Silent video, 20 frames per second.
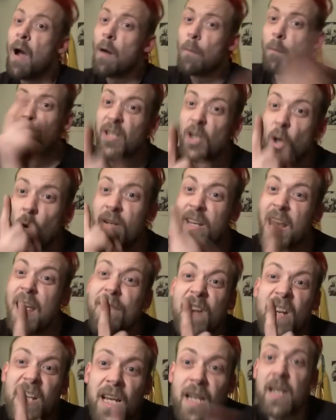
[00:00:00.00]
But you're
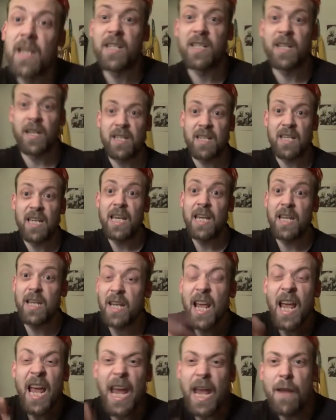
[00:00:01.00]
never going to succeed
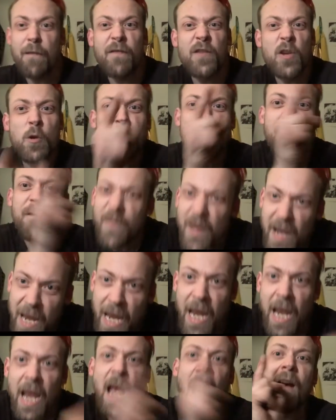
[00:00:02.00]
if you
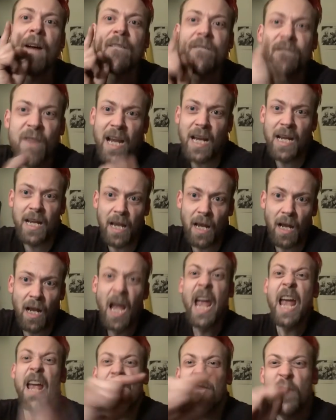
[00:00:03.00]
fear failure.
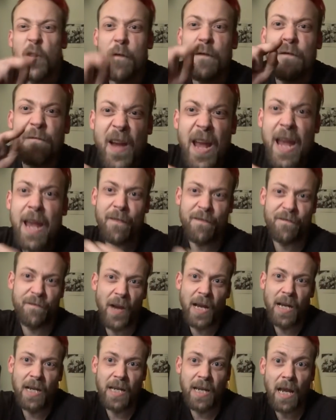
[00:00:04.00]
If you fear
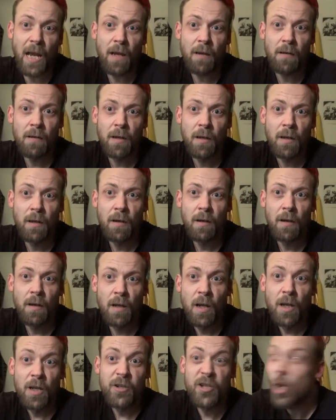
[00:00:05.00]
failure,
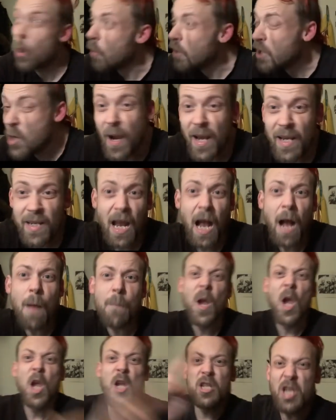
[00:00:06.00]
don't you end up?
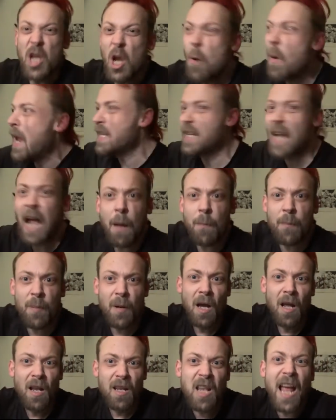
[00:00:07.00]
You end up
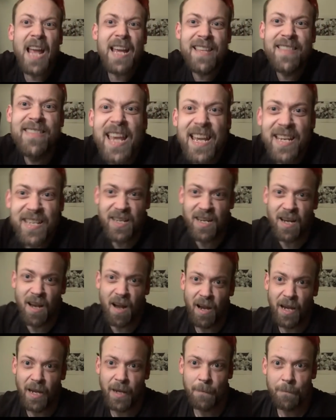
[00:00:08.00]
like this
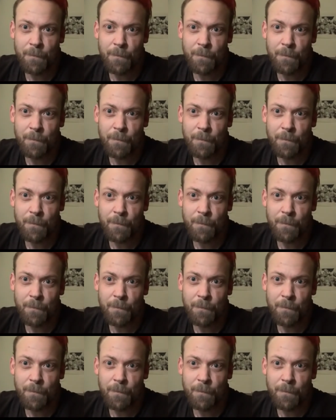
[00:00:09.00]
guy.